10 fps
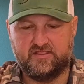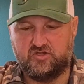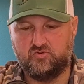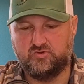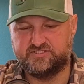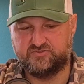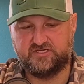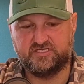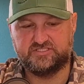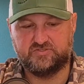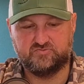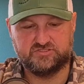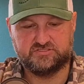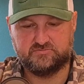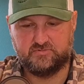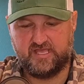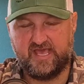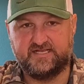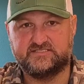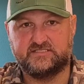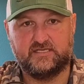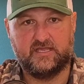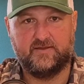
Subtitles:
and the noise reduction was excellent.